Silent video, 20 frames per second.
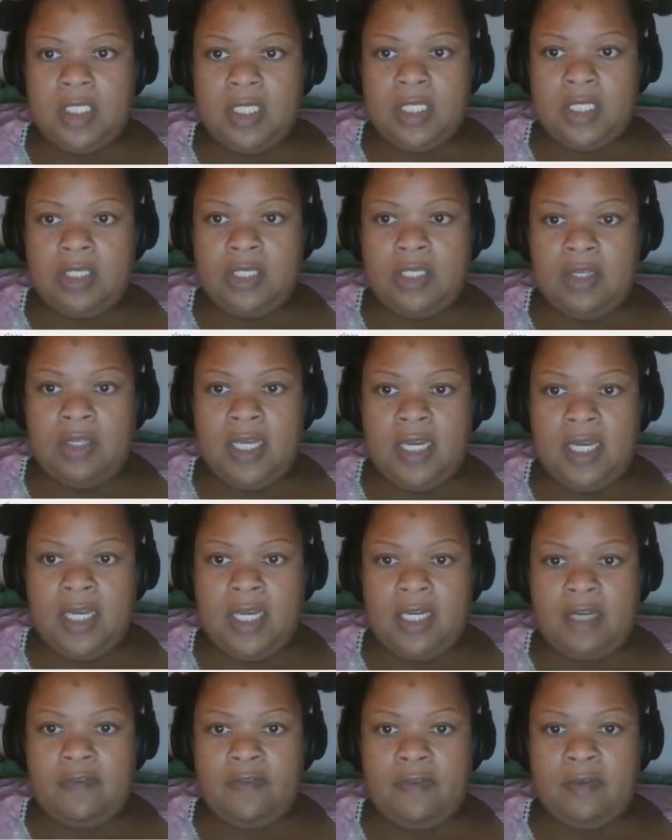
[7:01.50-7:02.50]
So a lot of
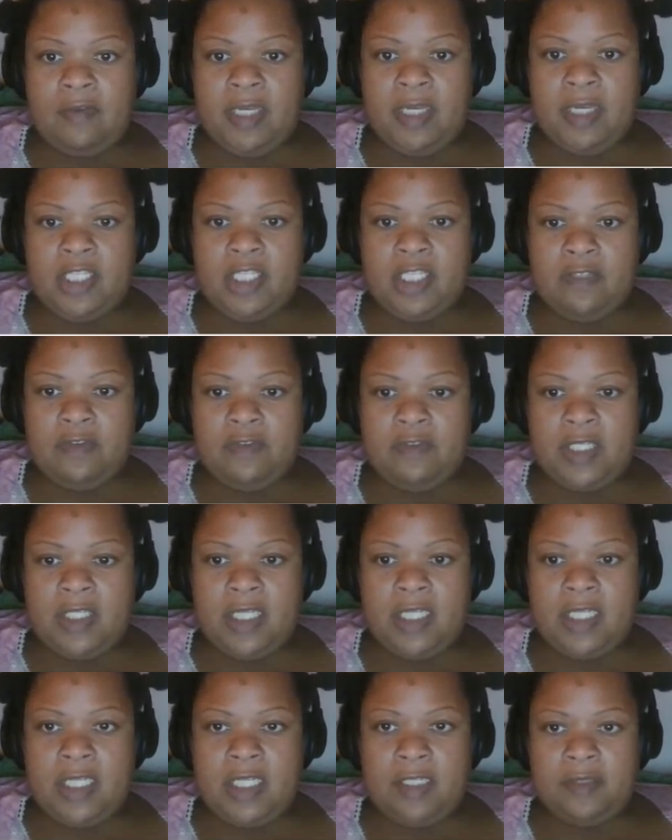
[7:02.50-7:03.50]
good information for
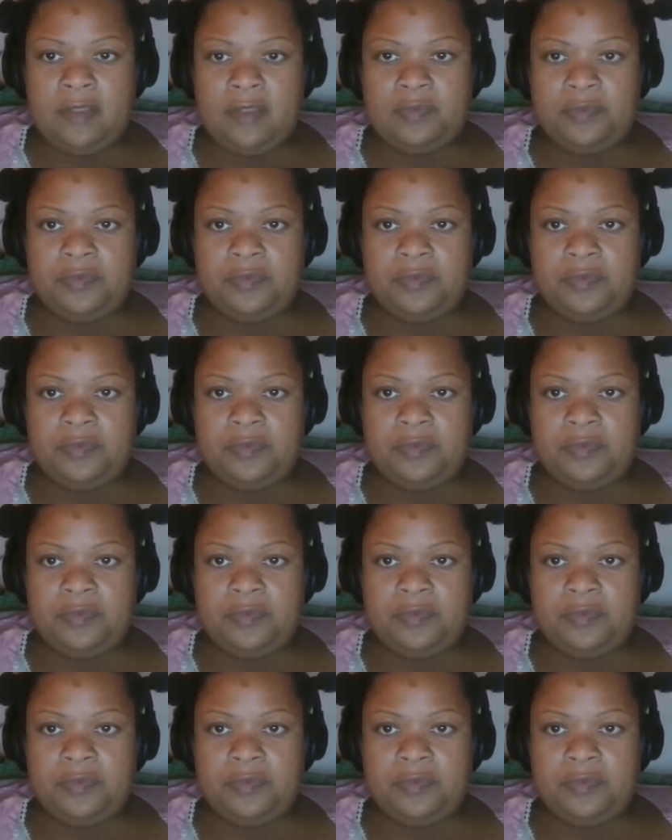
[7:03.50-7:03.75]
that.